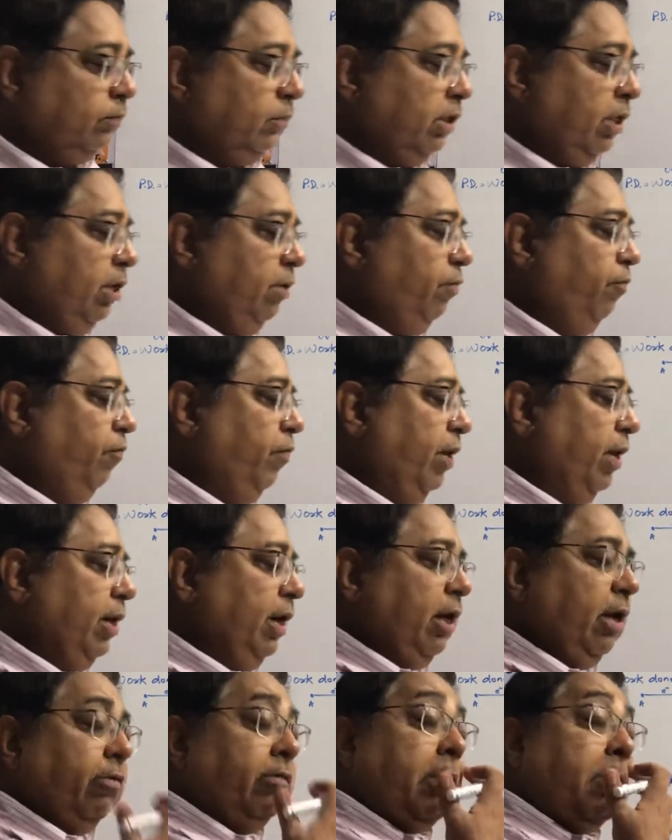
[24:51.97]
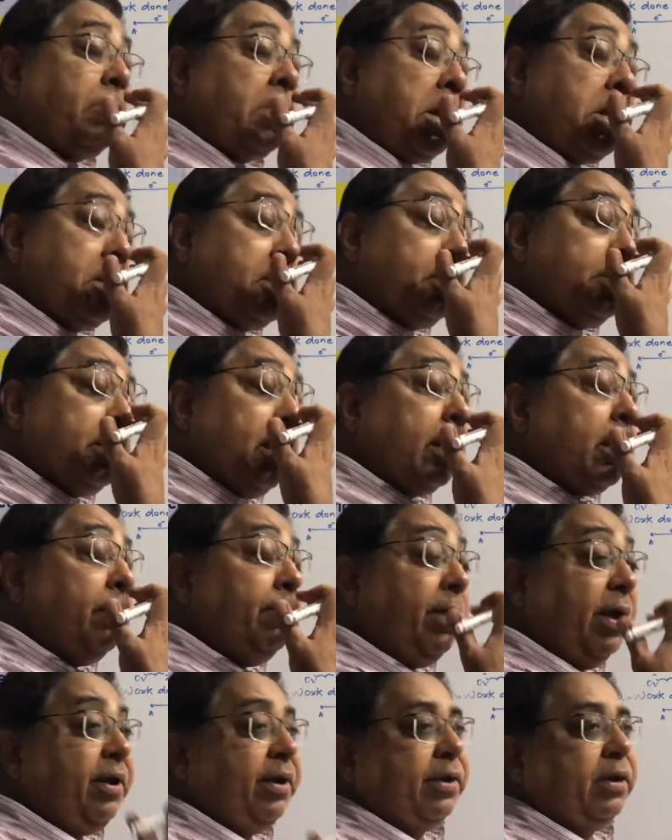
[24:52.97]
In very developed countries like
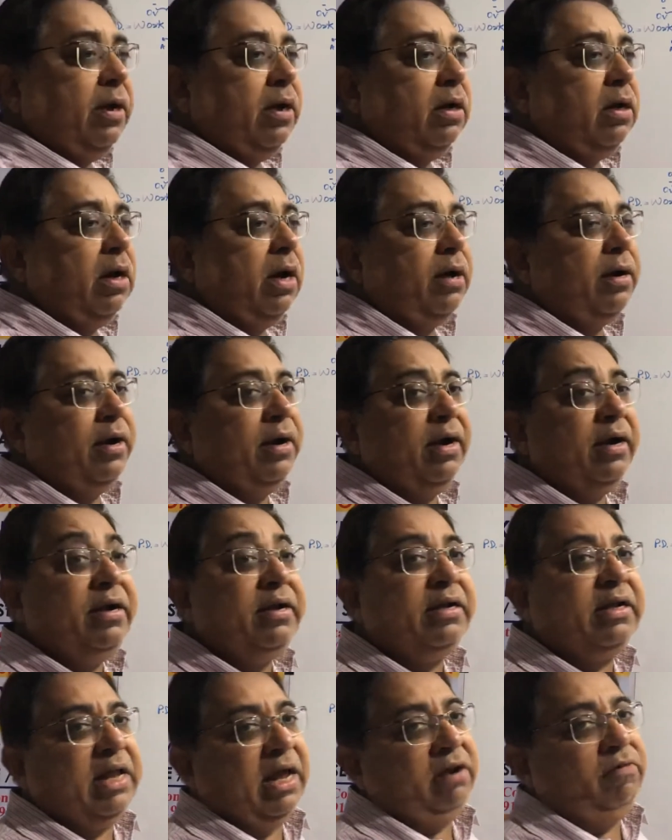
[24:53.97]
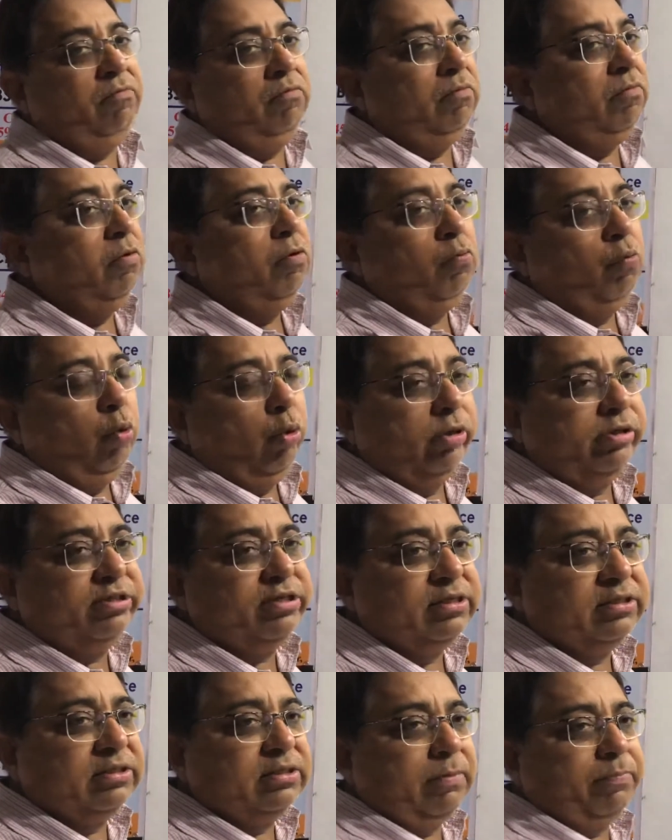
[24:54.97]
America, 110 volts
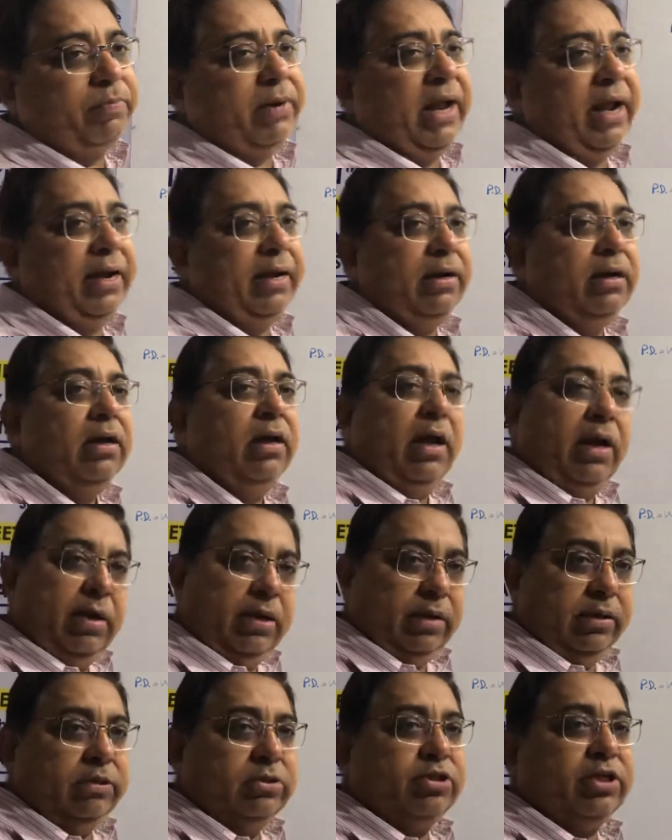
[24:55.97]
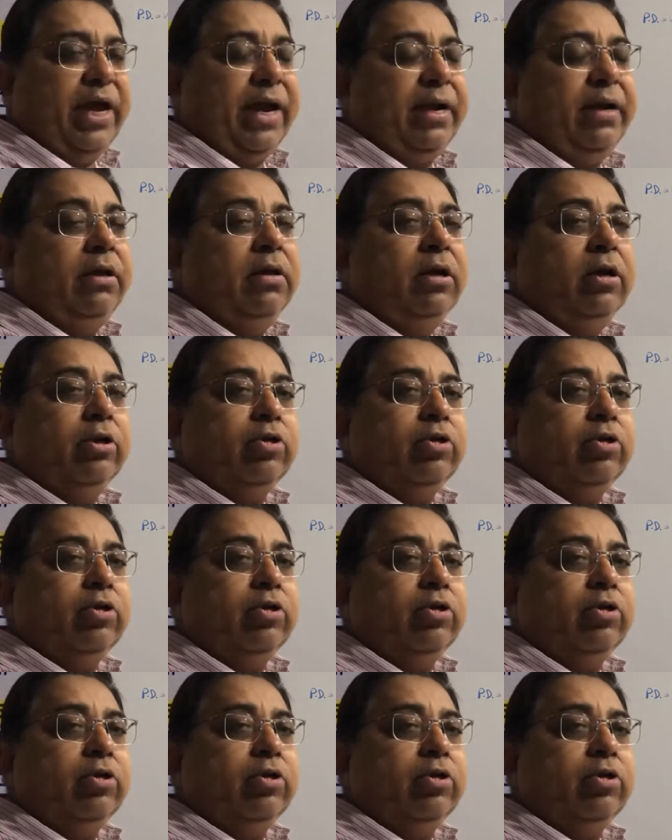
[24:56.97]
is supplied inside.